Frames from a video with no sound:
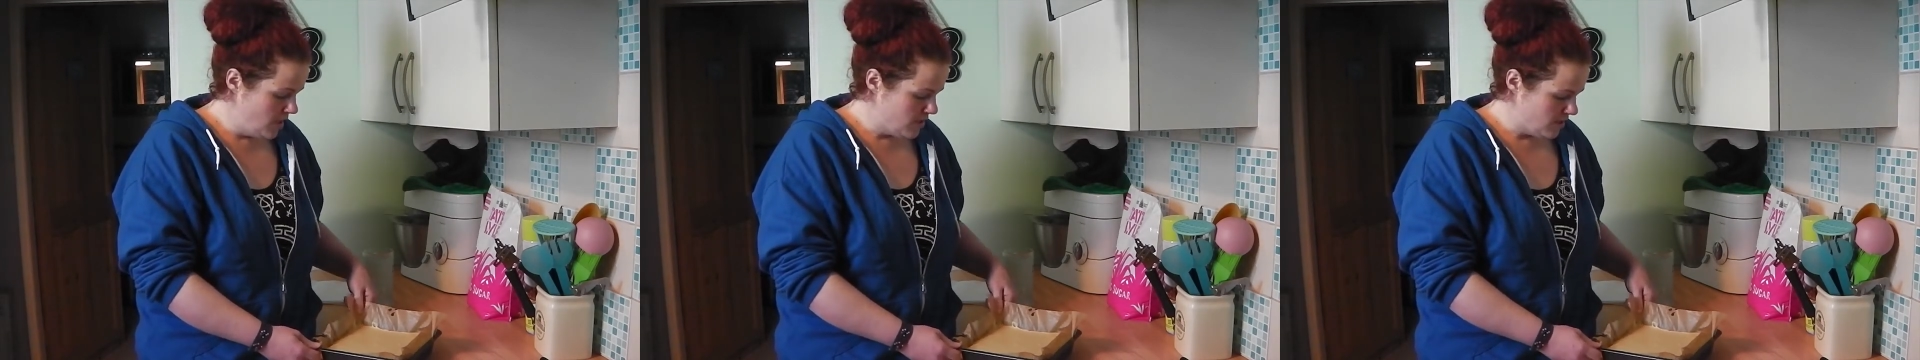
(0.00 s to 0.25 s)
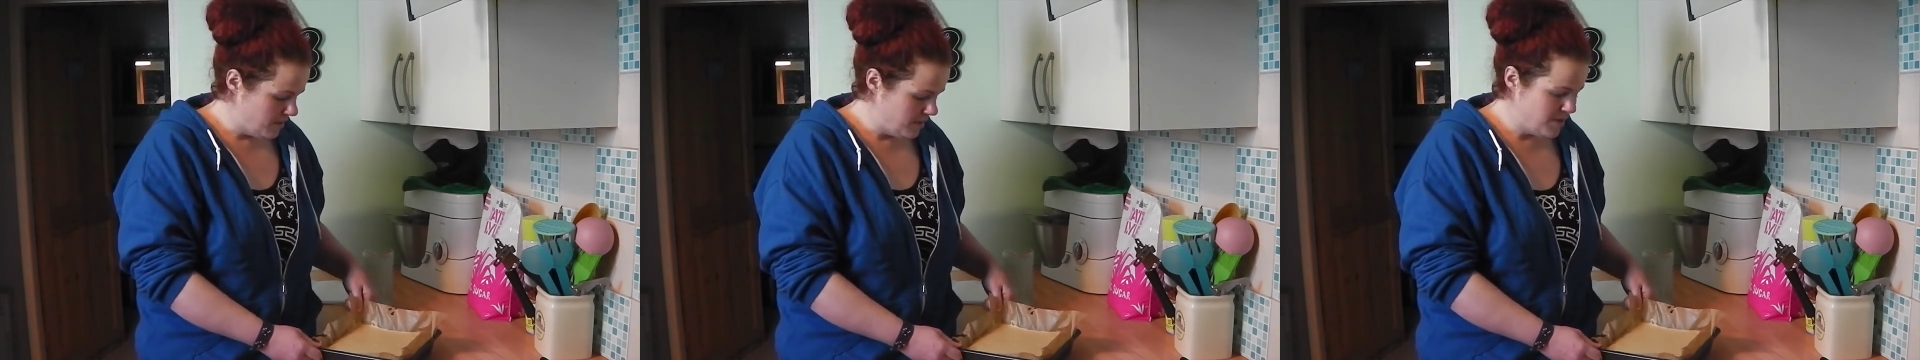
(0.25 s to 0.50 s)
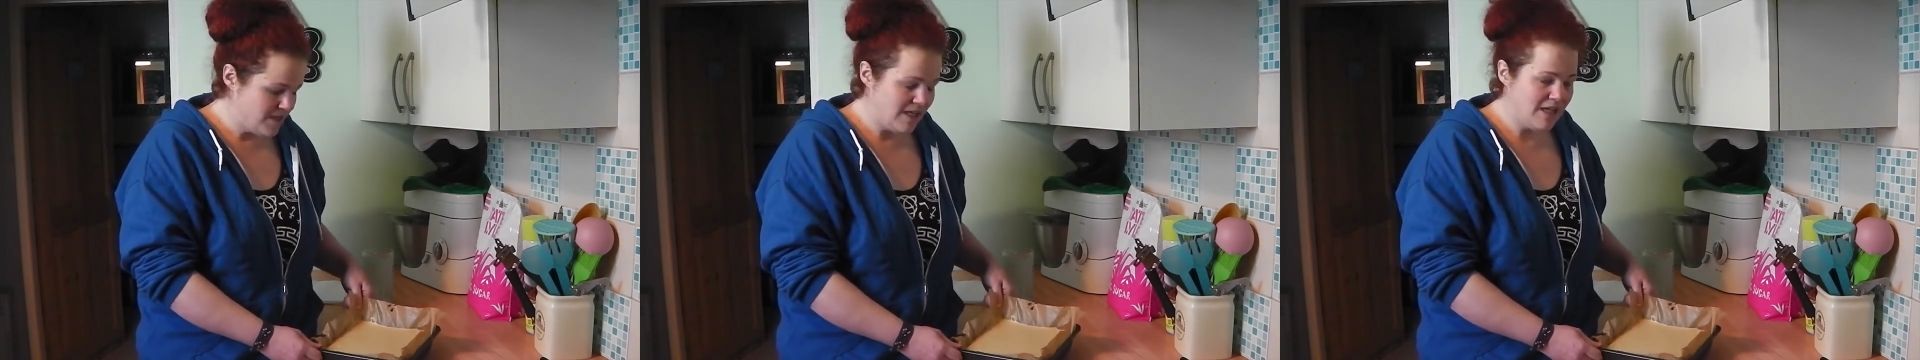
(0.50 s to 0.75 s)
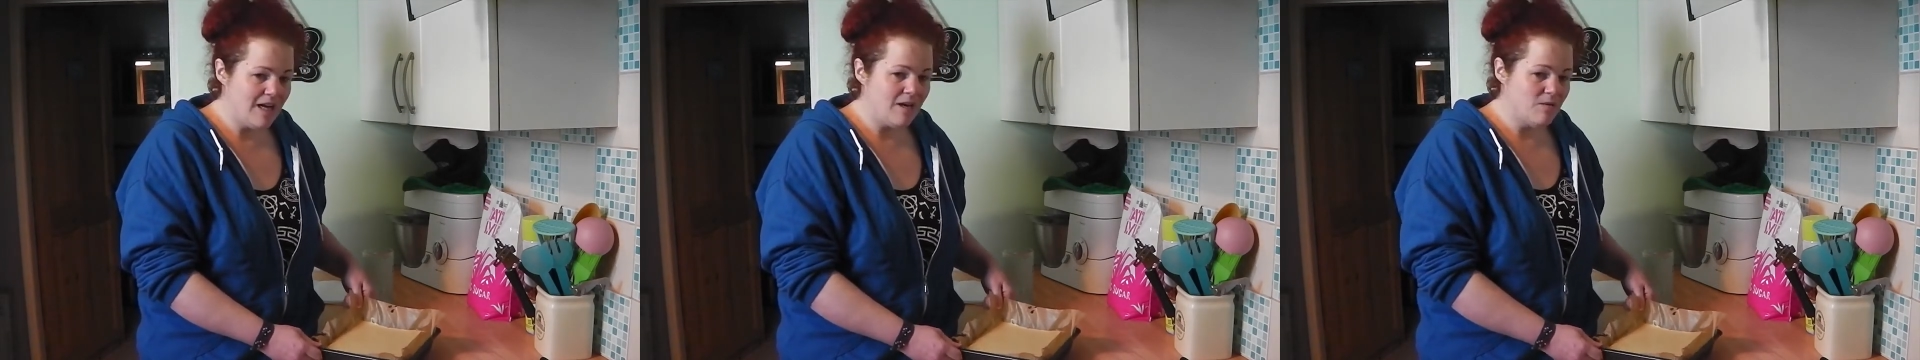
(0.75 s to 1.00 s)
So I'm going to
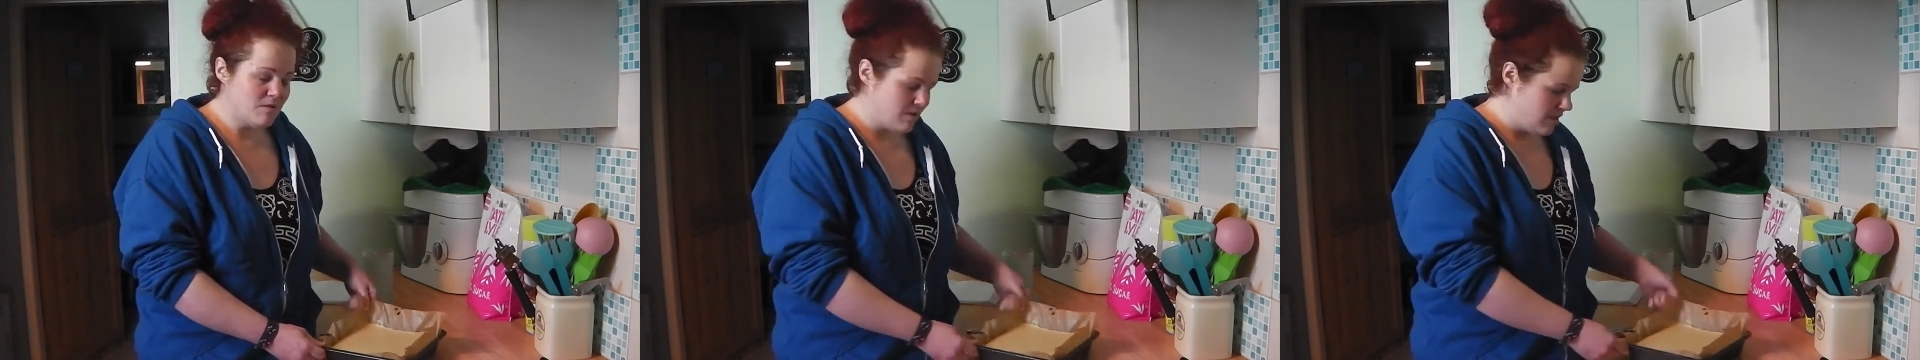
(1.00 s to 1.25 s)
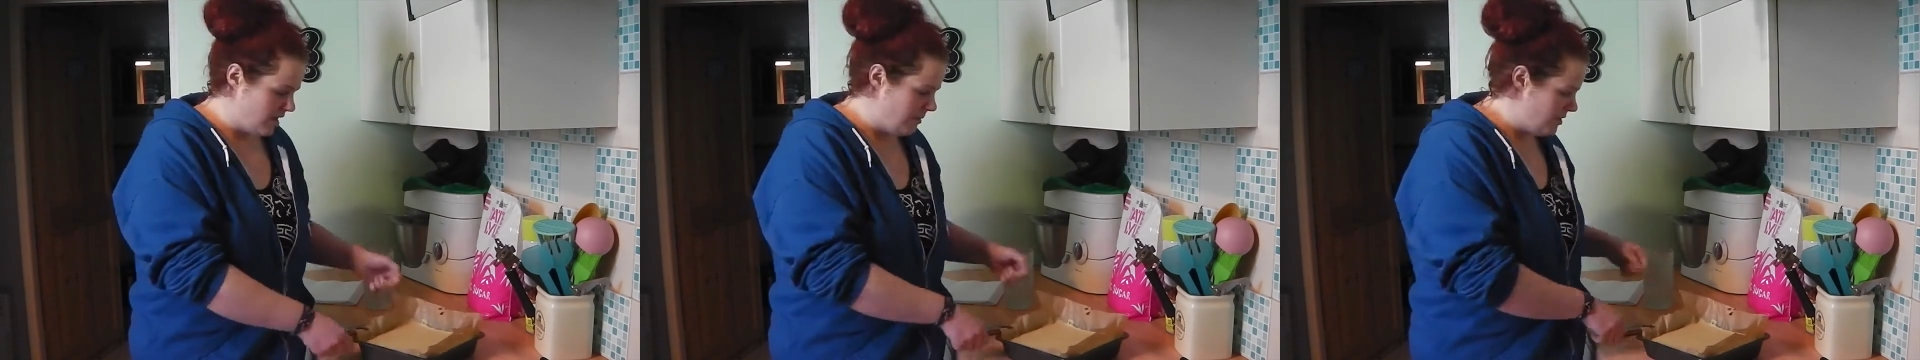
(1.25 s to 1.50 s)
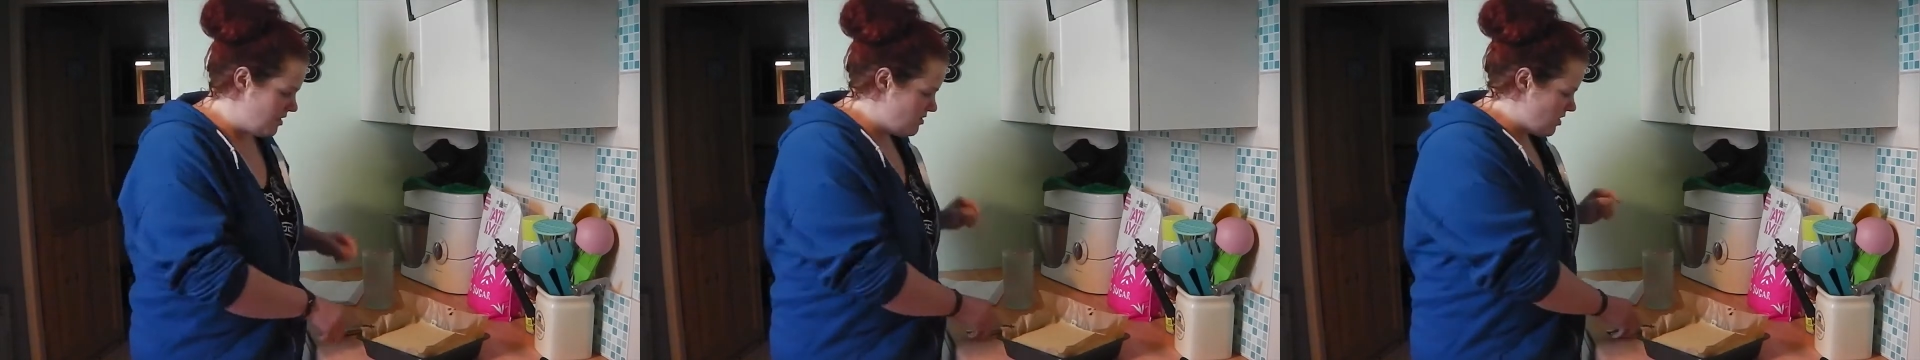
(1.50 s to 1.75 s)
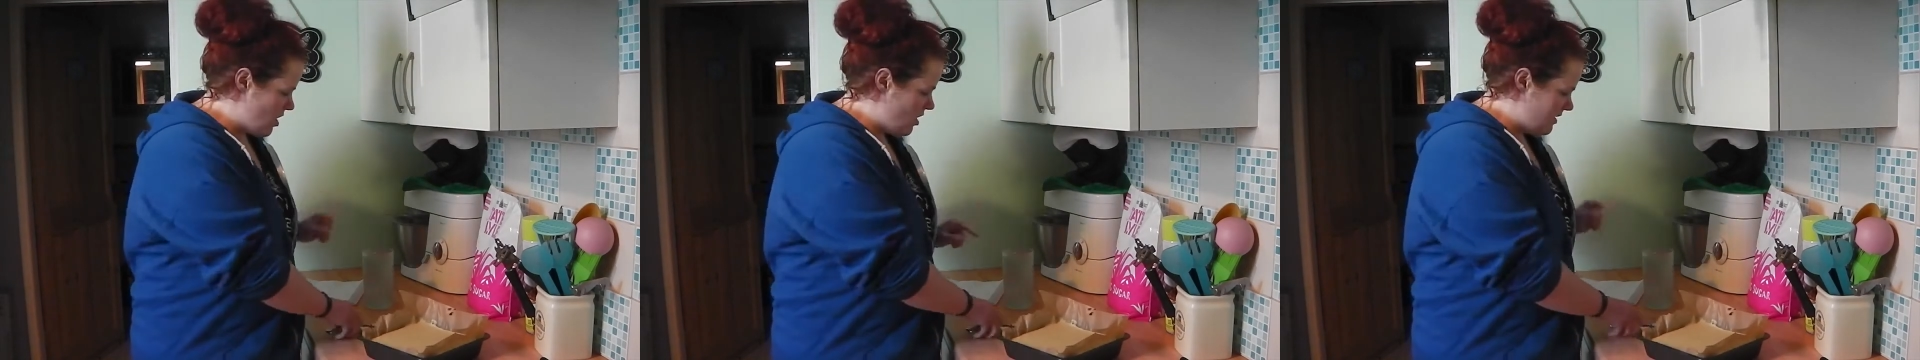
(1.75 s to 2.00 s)
take it out. I'm going to use
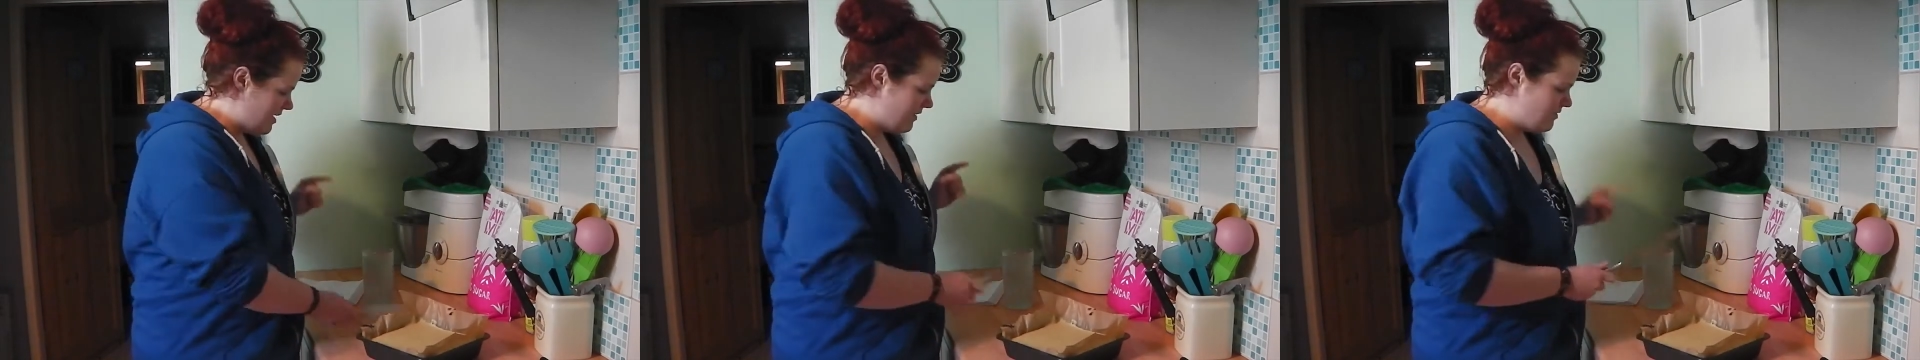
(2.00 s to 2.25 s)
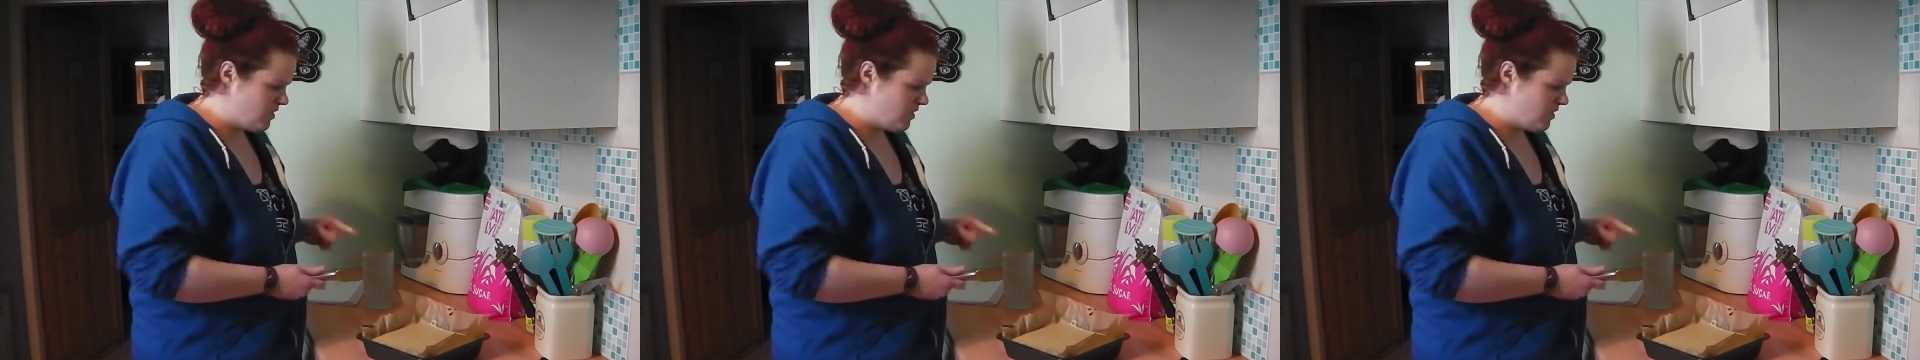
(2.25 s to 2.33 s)
a hot knife